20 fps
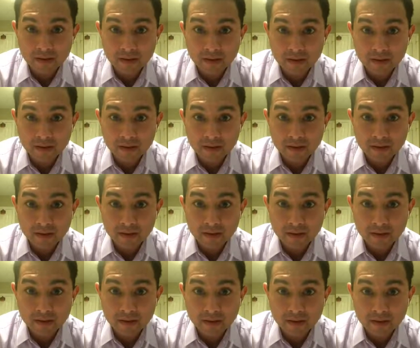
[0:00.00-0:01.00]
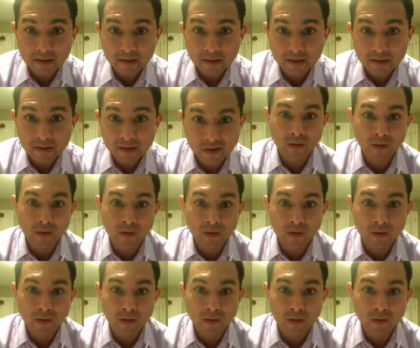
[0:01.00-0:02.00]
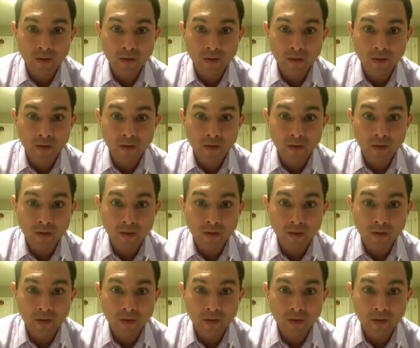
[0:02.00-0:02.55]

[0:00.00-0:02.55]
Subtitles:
is to serve their constituents, but